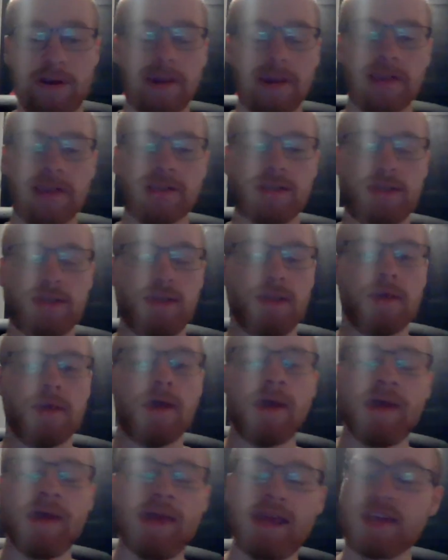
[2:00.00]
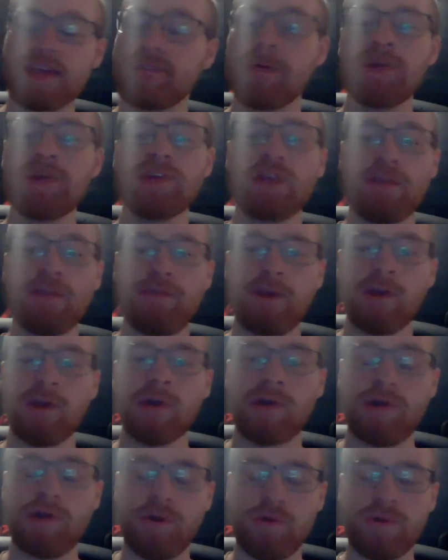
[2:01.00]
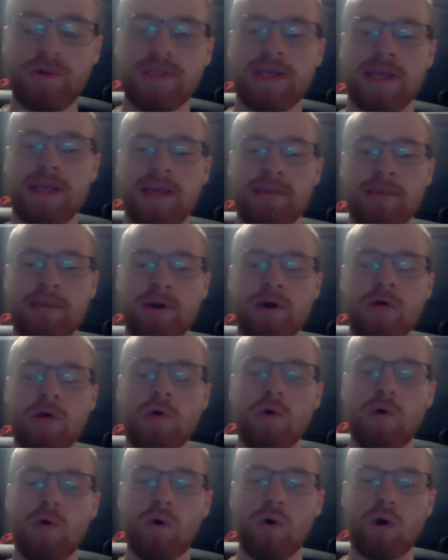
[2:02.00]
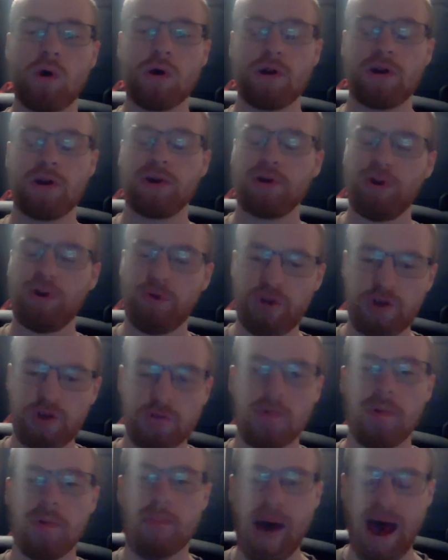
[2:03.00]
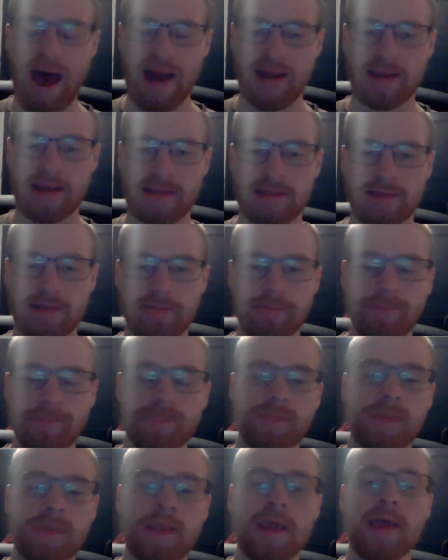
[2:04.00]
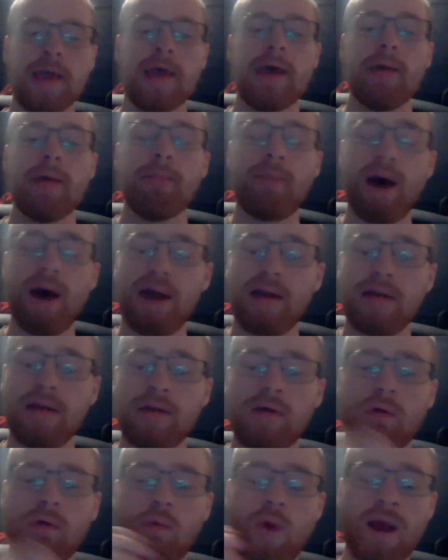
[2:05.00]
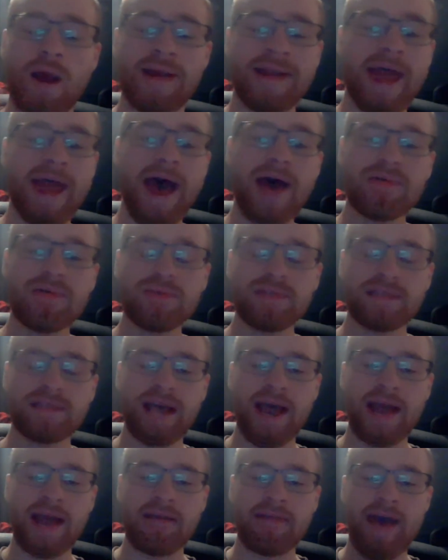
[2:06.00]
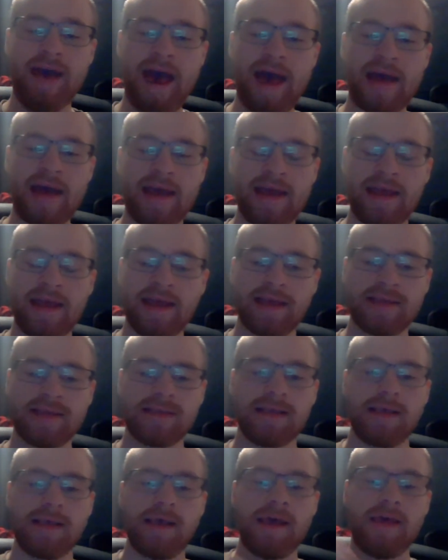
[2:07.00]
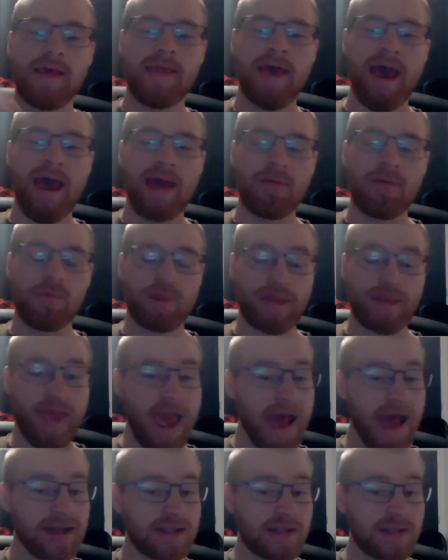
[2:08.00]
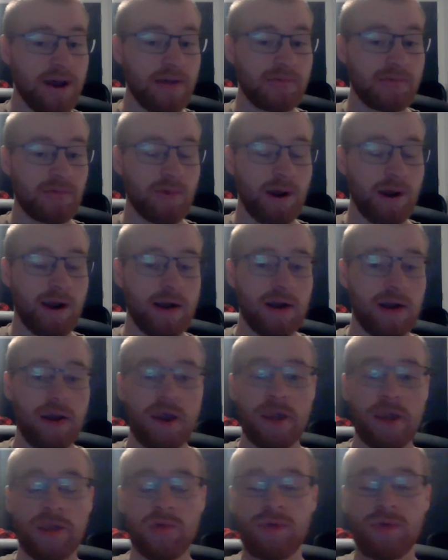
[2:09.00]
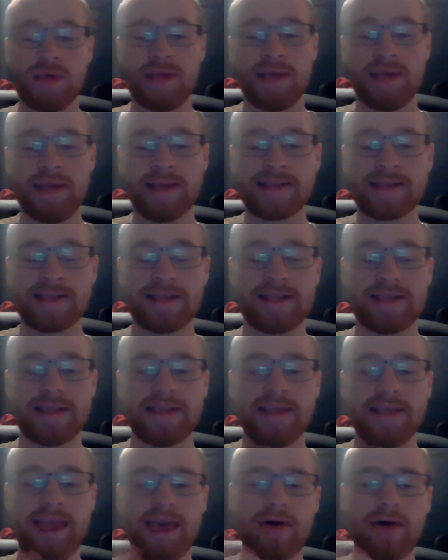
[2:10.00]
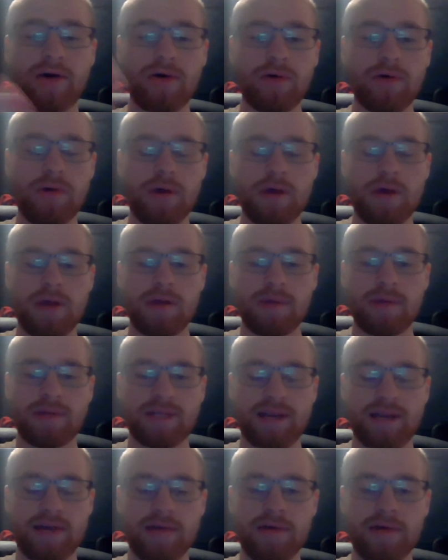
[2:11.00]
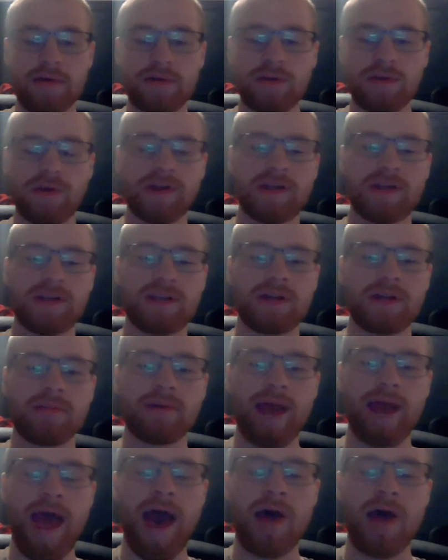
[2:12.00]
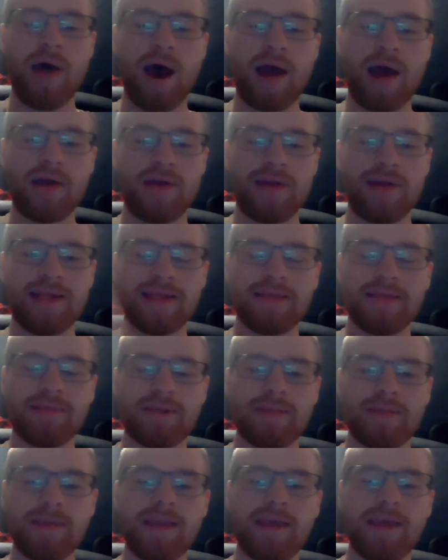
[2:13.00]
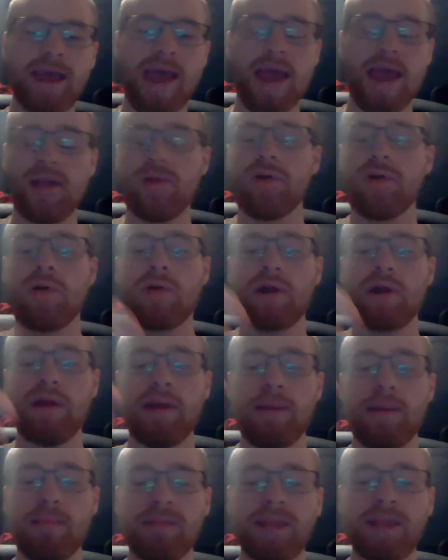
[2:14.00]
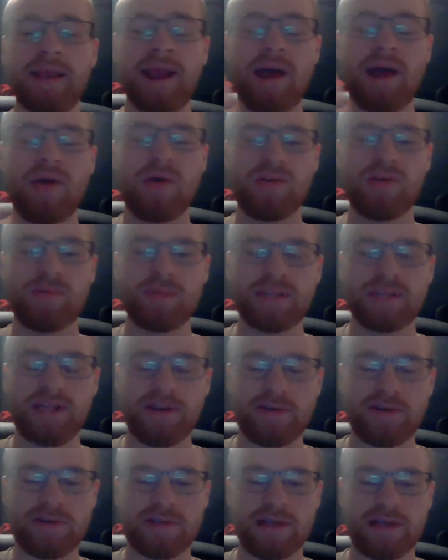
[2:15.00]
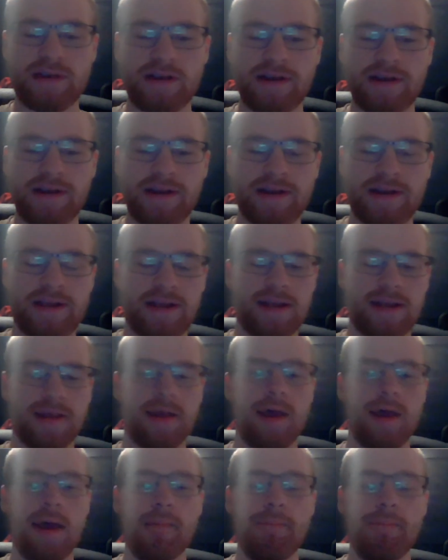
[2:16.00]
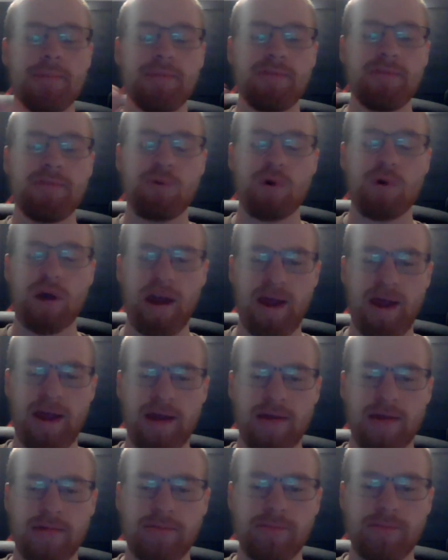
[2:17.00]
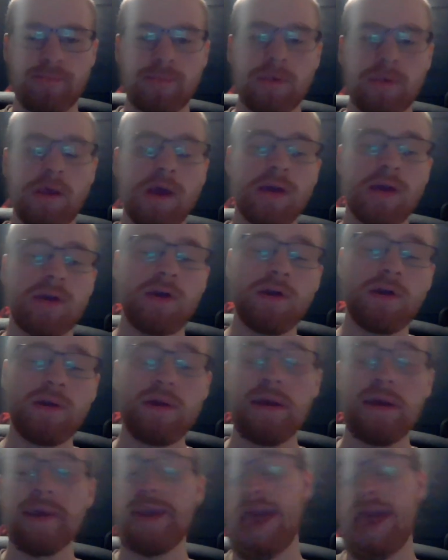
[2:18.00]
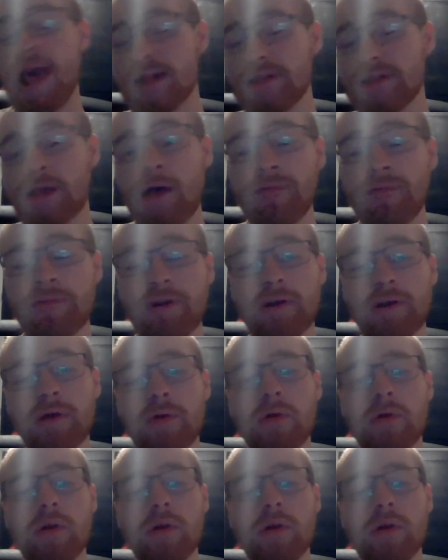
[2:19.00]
easy, especially if you're a new team or you're new to robotics. But one downside of that is that with CAD software, you can easily scale your materials. You can determine how high you need them to be, and you can already plan out all the materials that you're going to need beforehand. Good CAD software